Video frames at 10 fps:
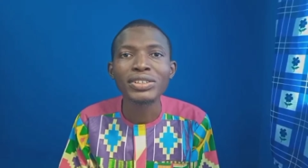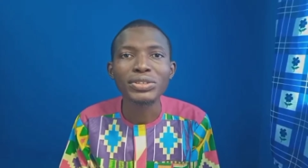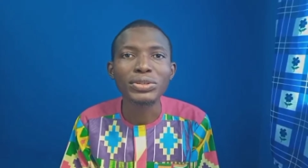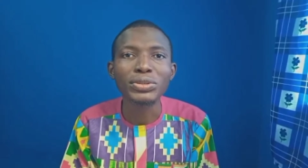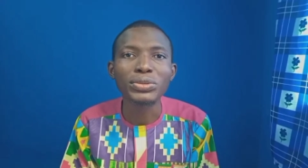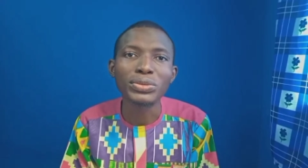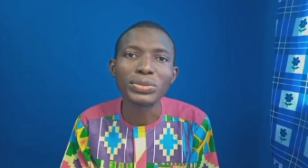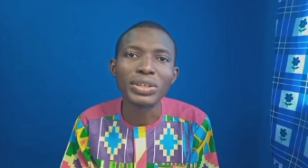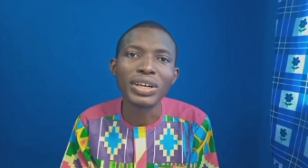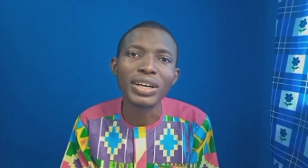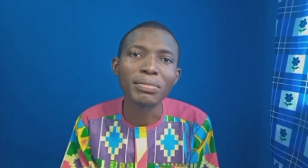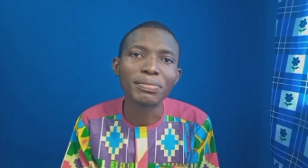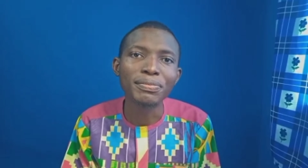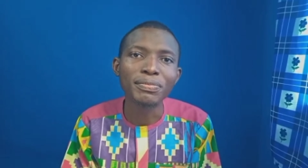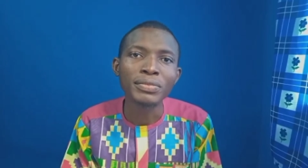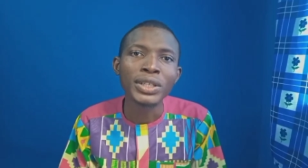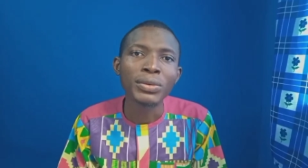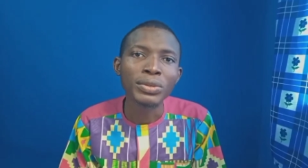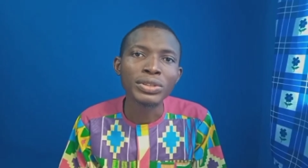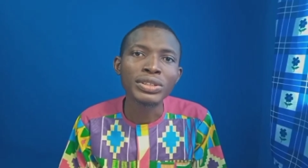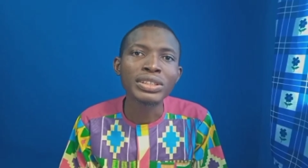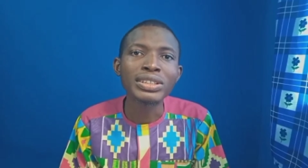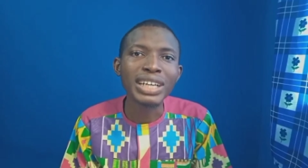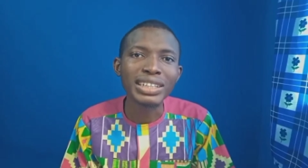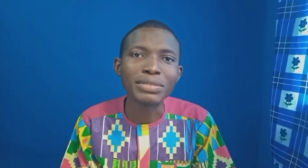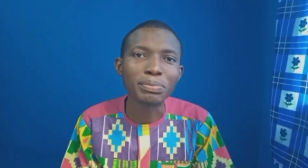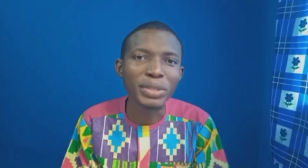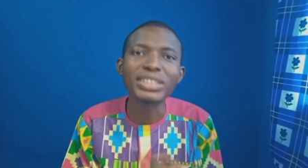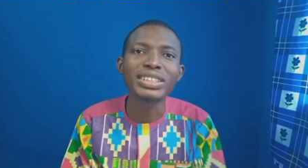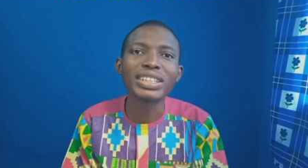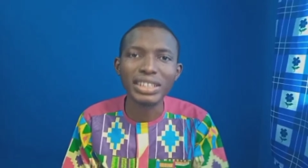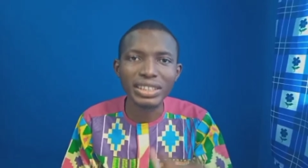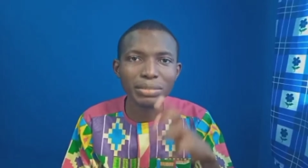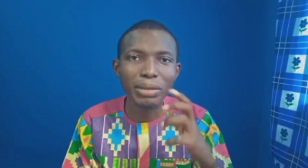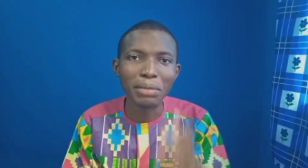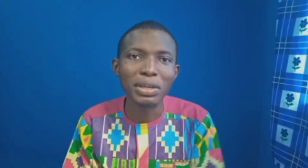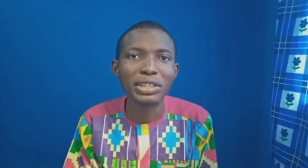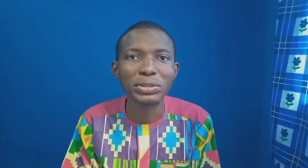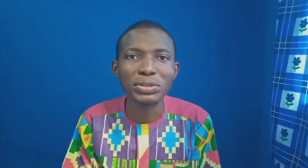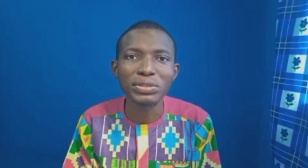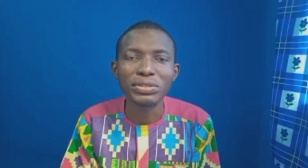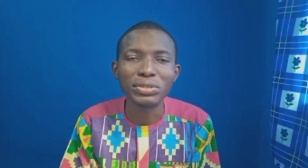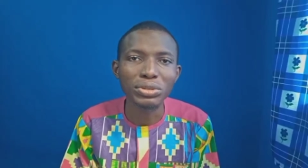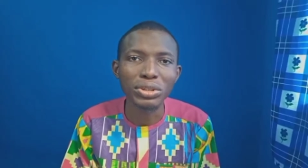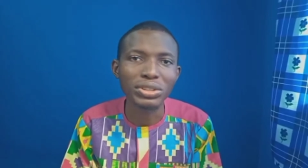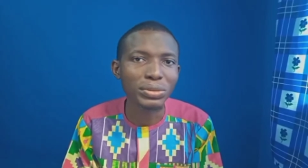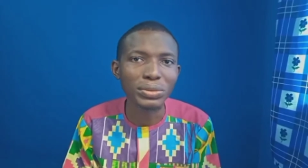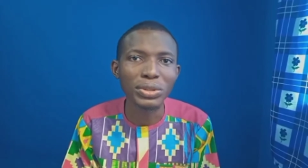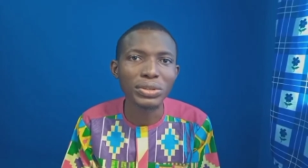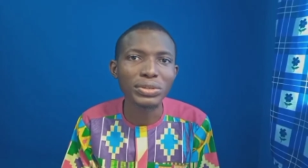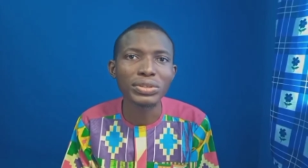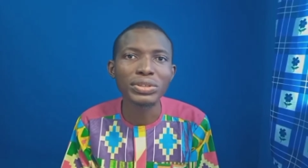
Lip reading: So that's basically my passion, to touch the world